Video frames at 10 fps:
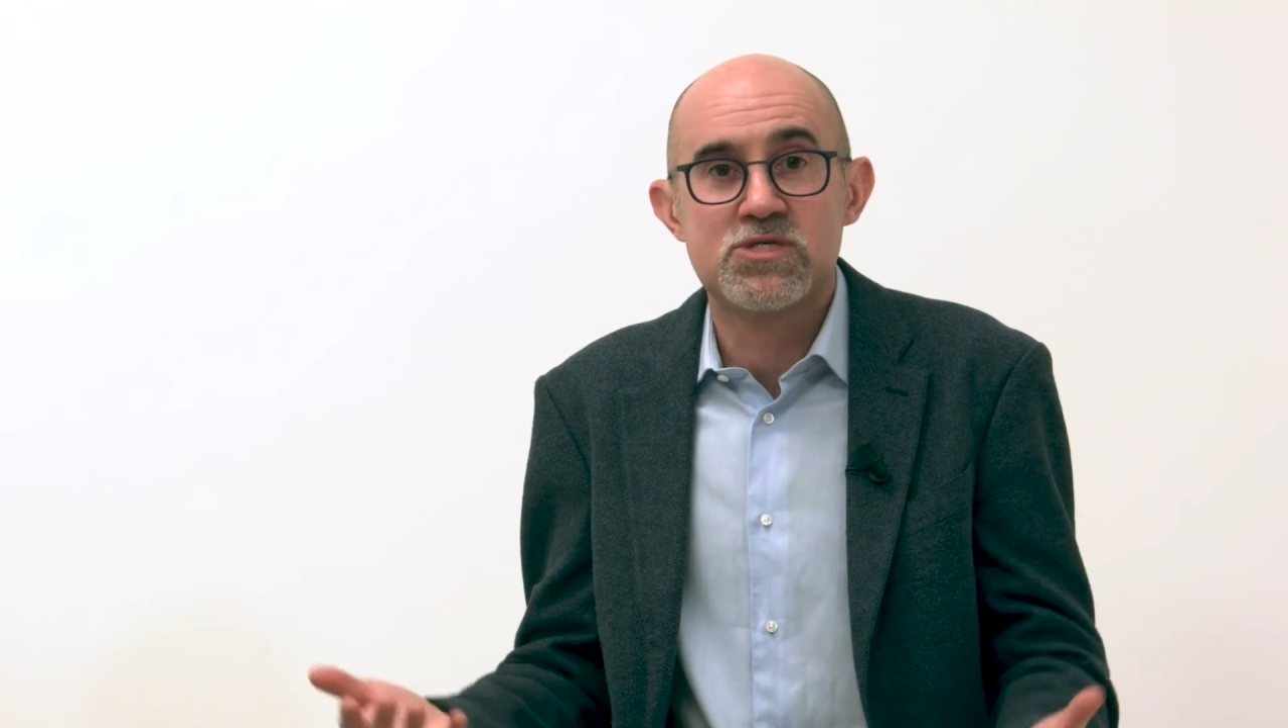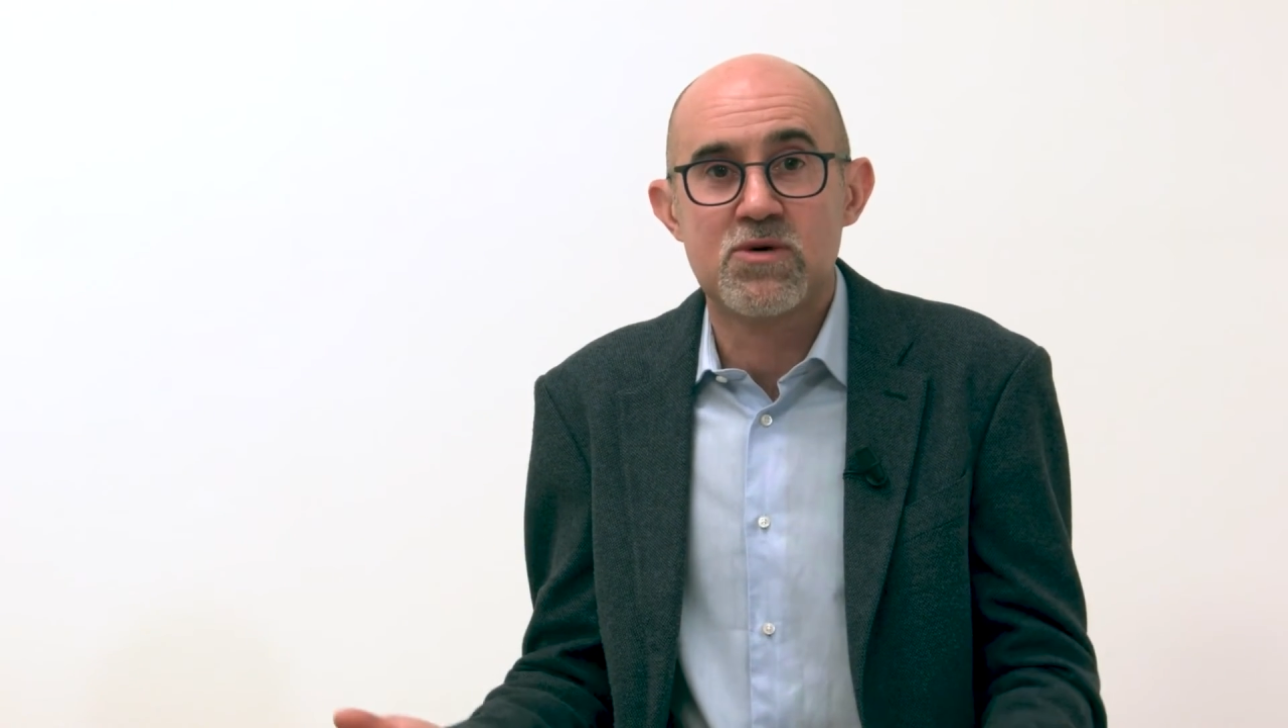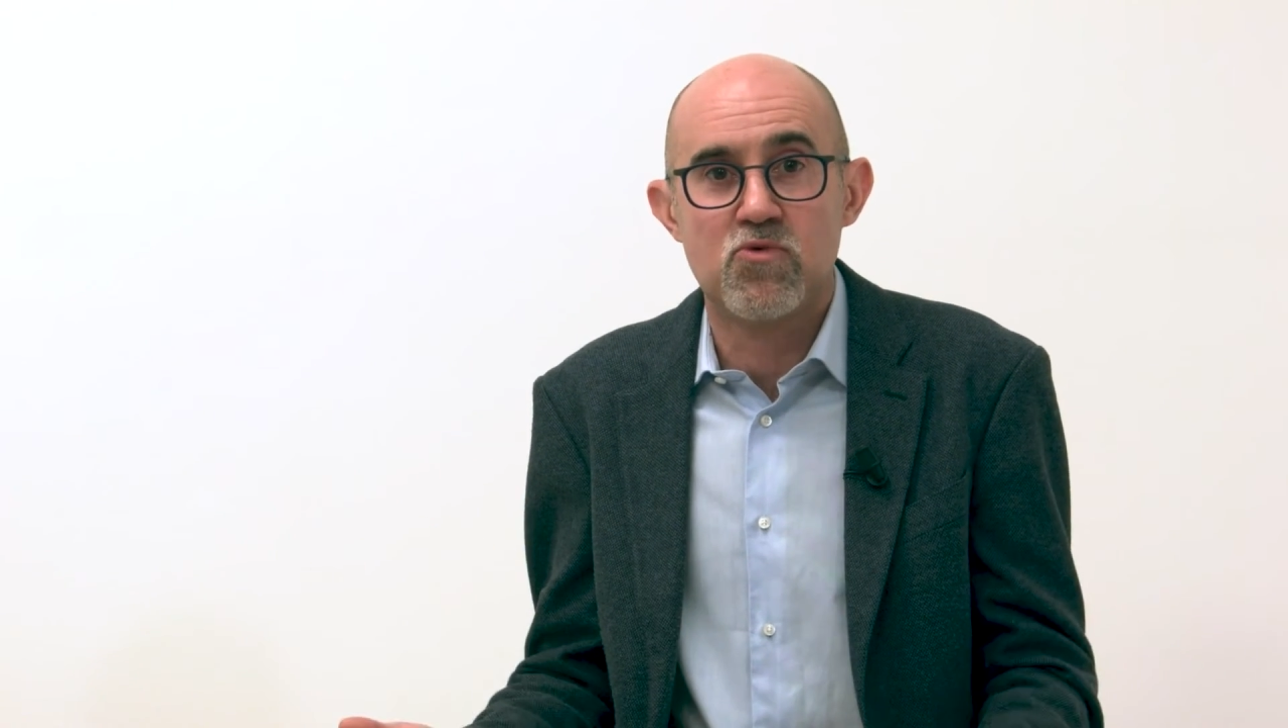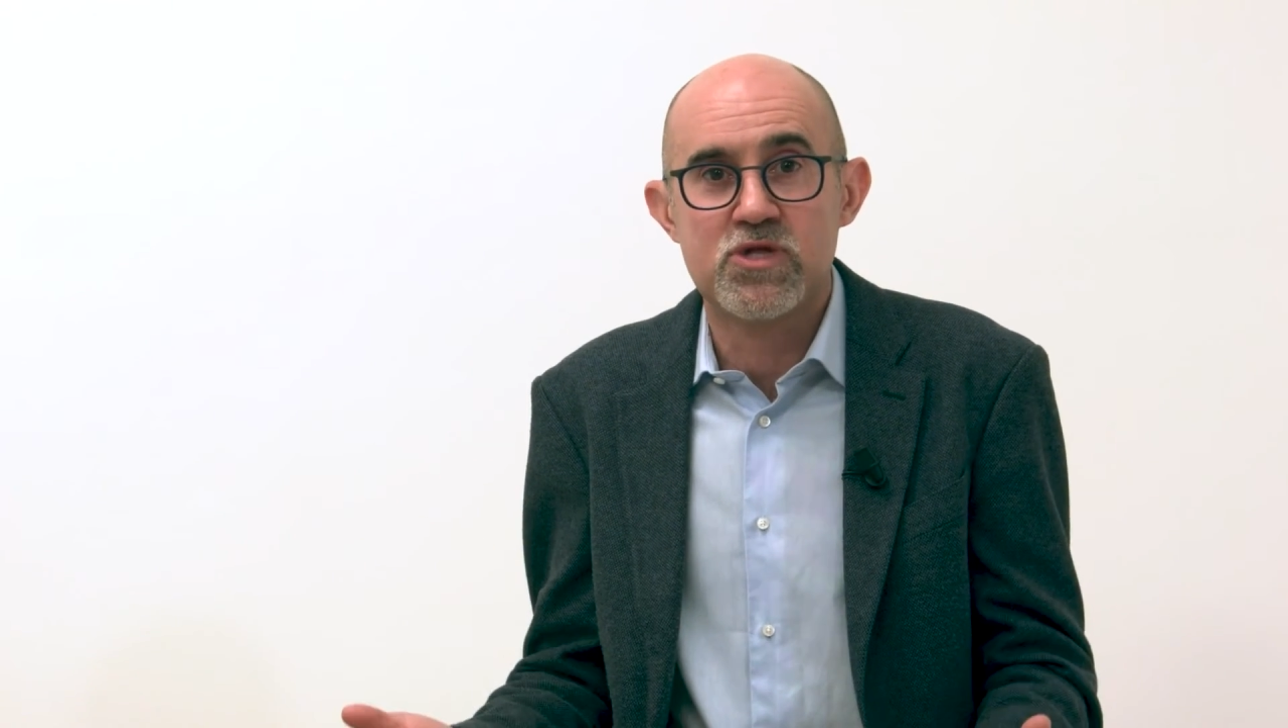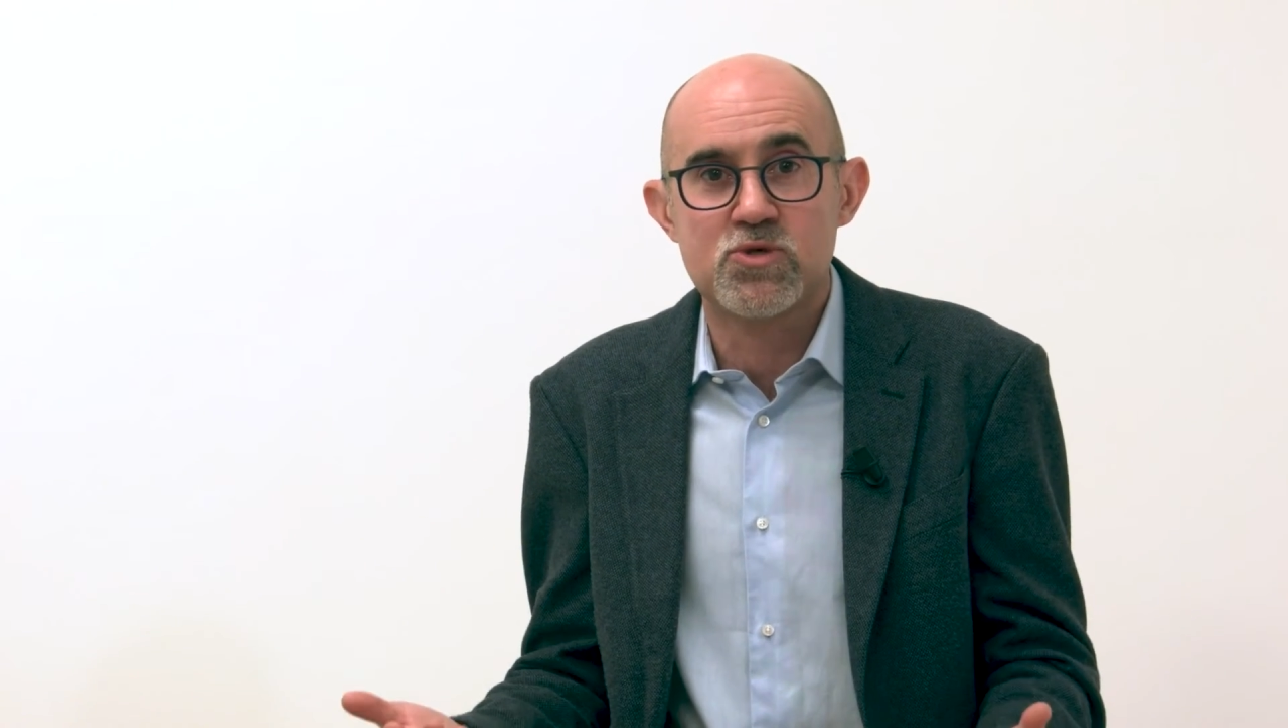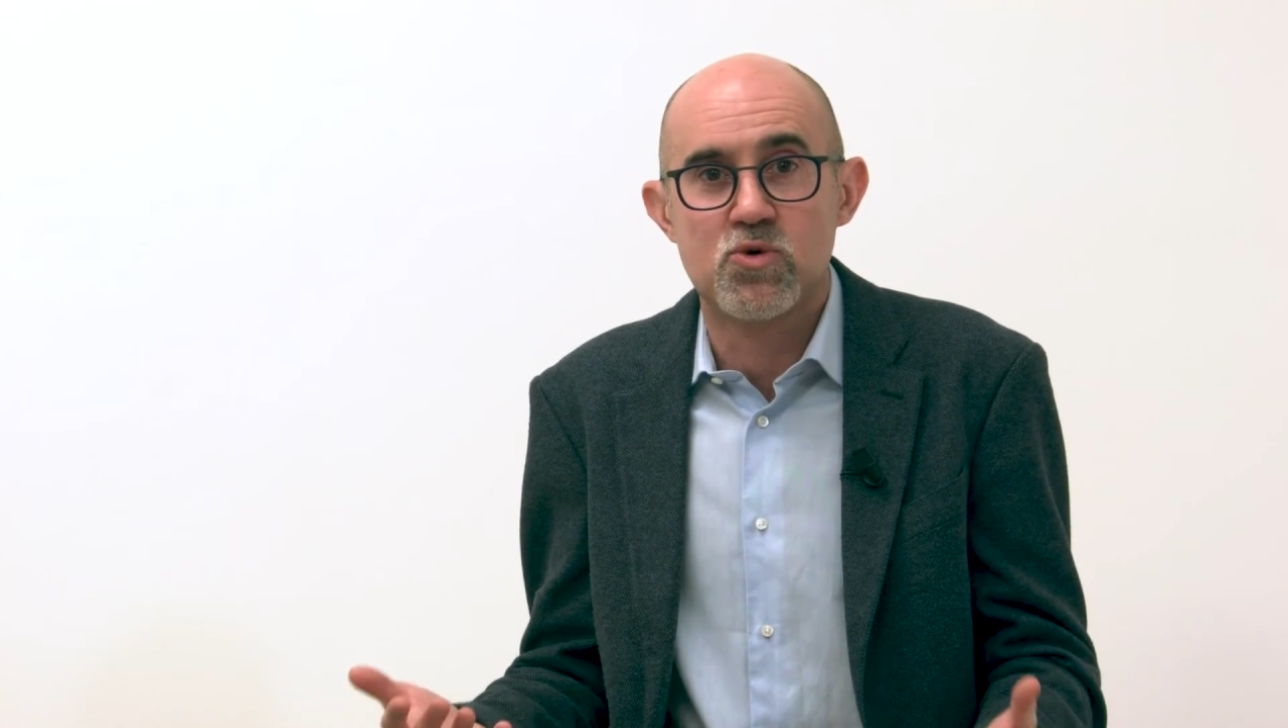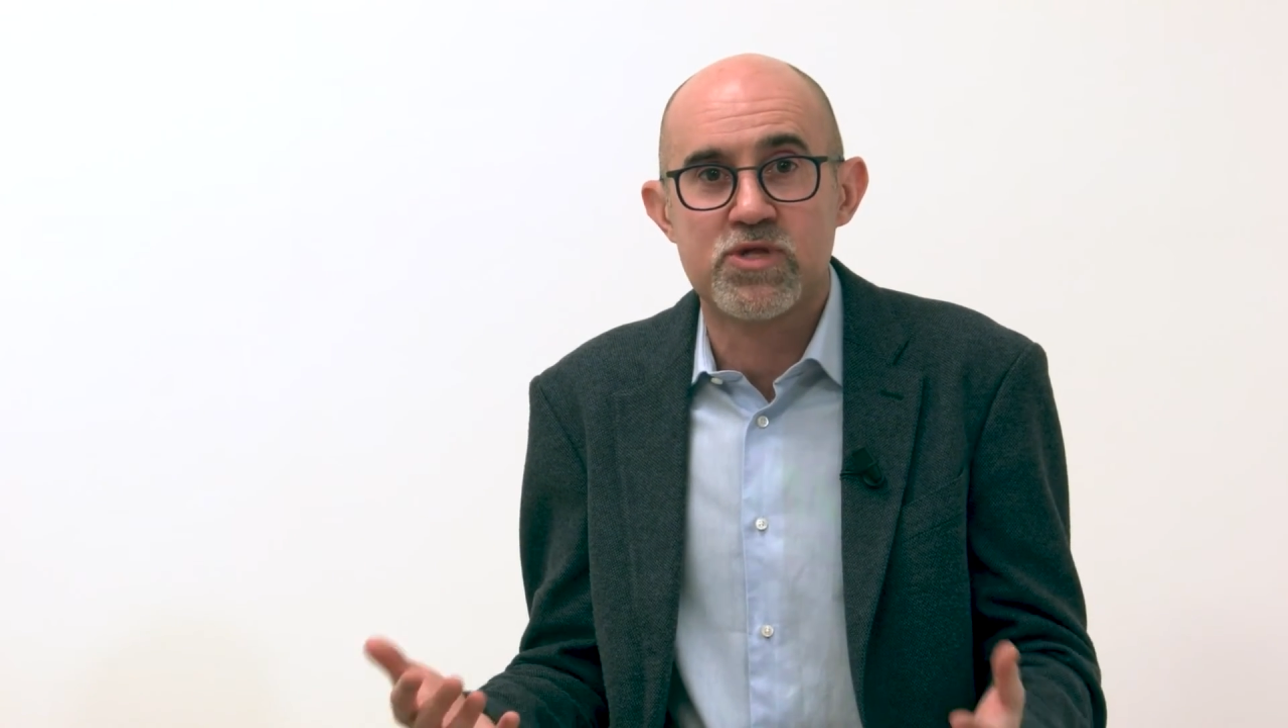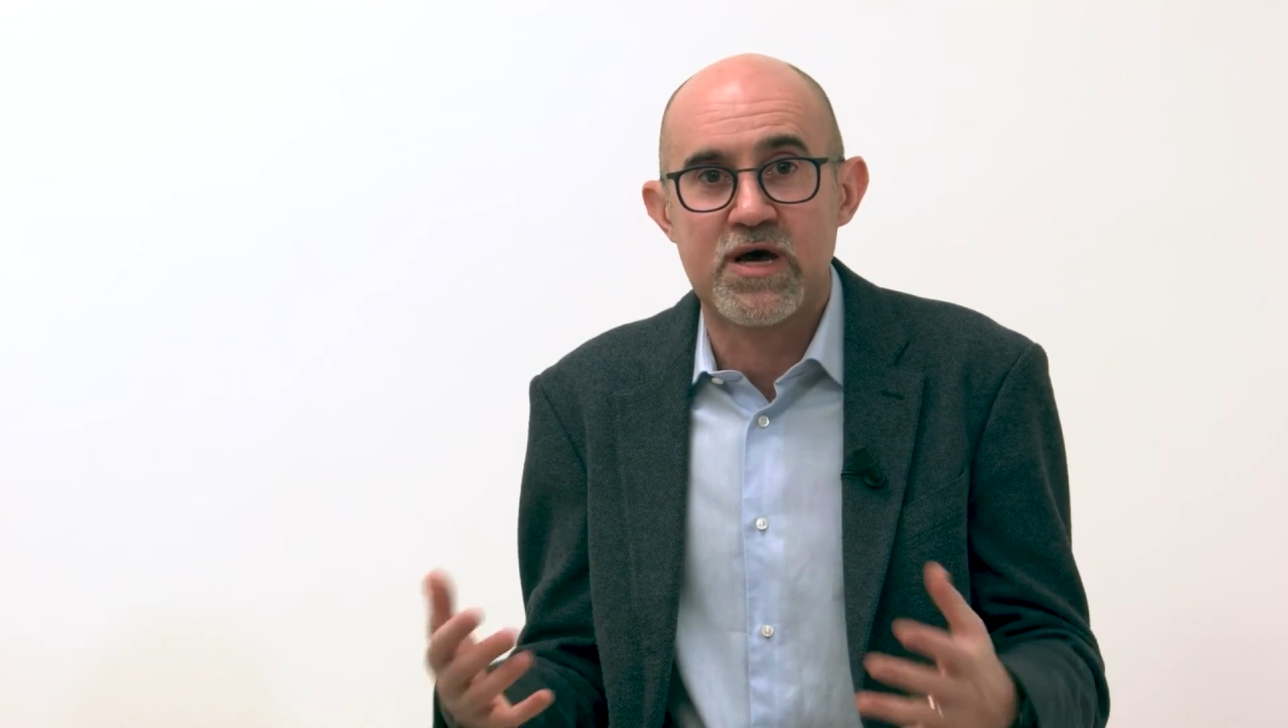far from